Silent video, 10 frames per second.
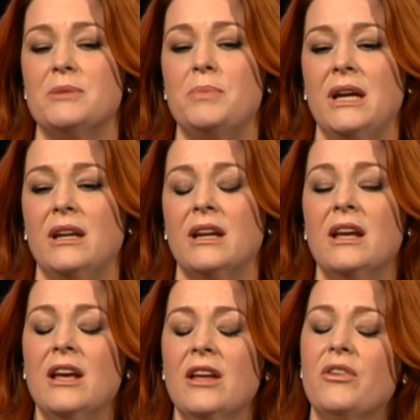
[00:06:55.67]
has been,
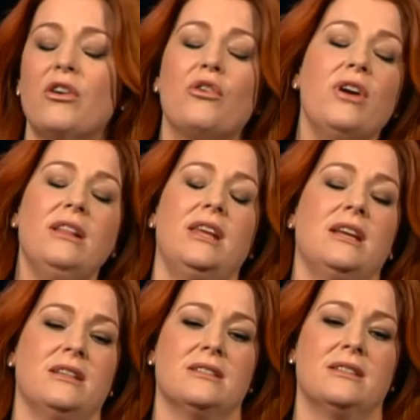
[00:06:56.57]
and there are great
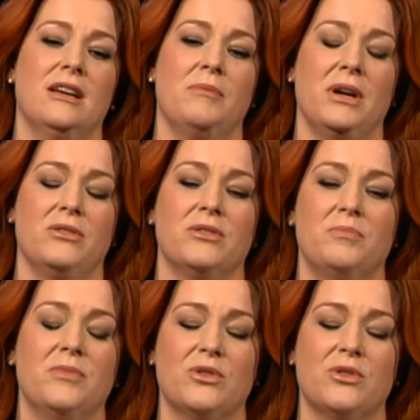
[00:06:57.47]
things about